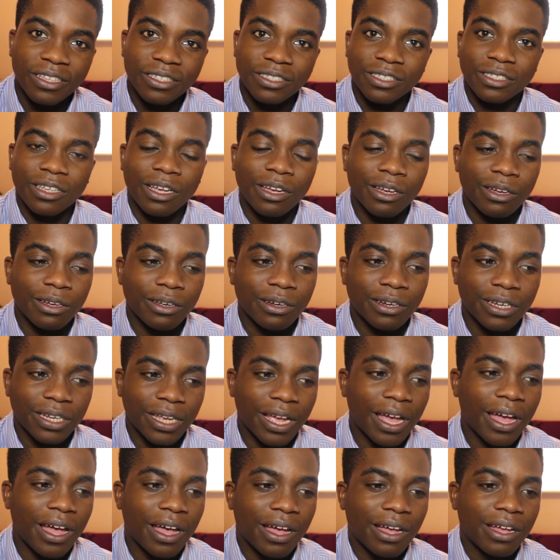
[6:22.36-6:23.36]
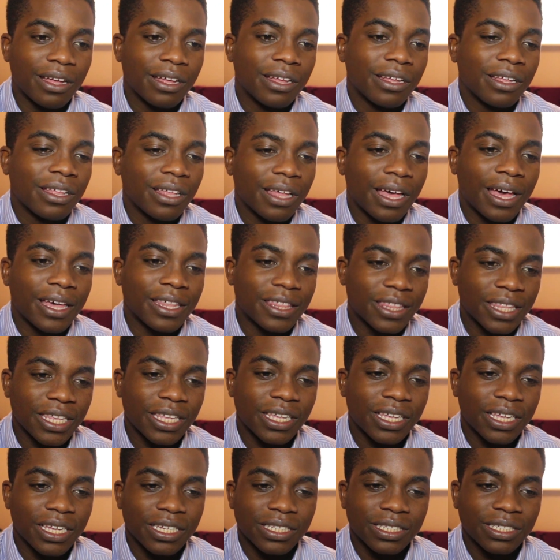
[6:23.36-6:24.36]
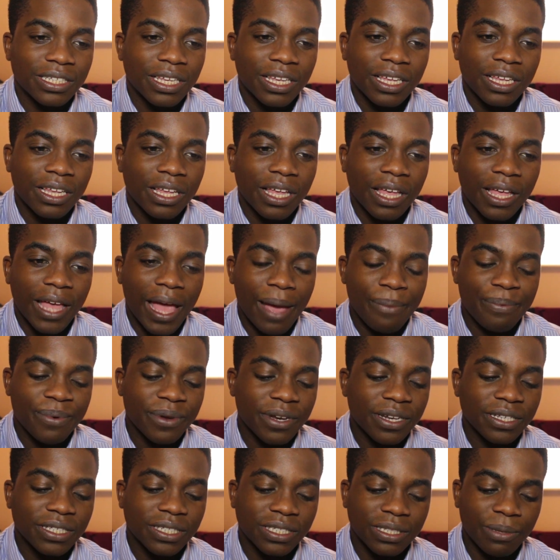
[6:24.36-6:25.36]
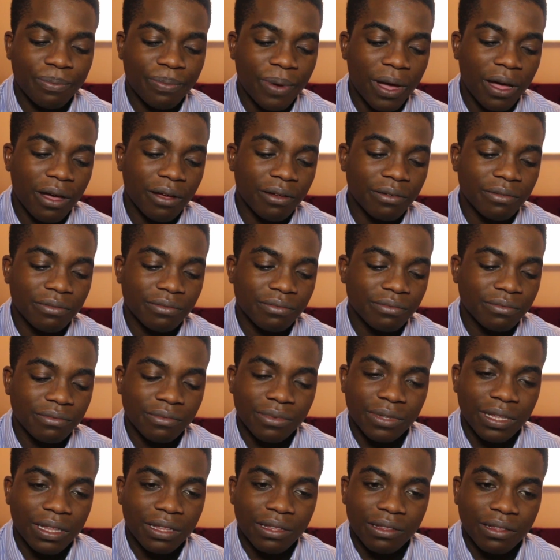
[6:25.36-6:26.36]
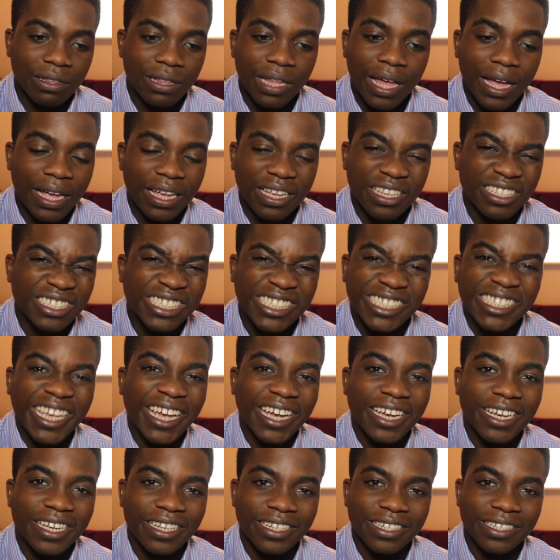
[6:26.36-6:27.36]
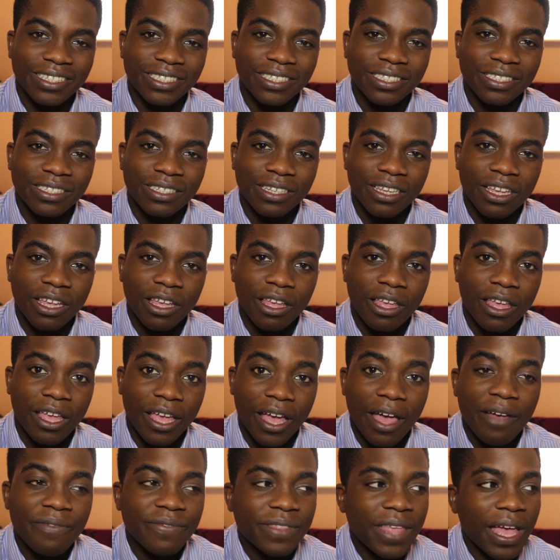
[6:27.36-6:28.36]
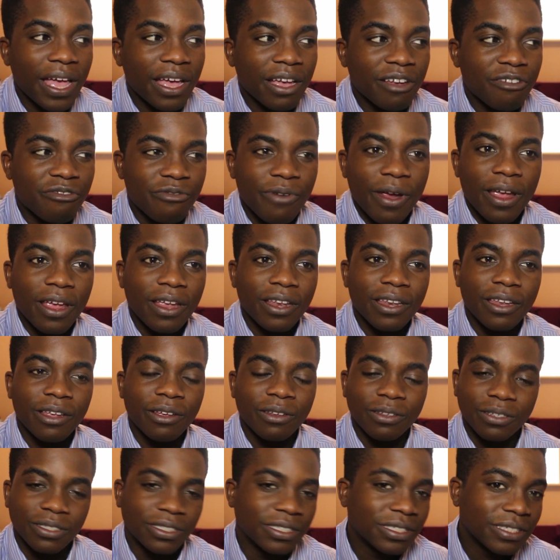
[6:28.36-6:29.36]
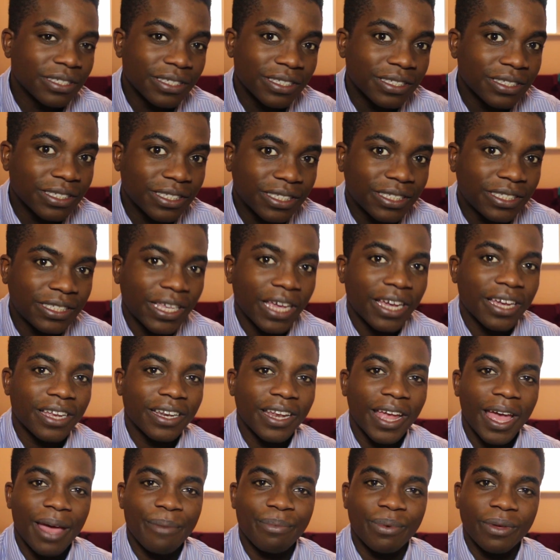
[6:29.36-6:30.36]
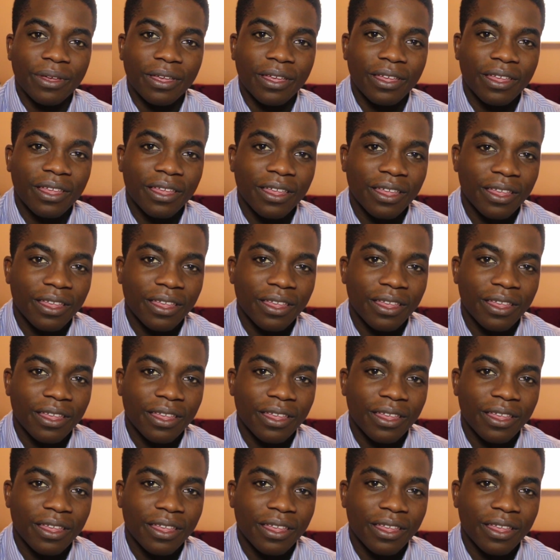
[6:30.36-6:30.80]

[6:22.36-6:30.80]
So yeah, I think is happiness is about like seconds. You have that great news, second happy.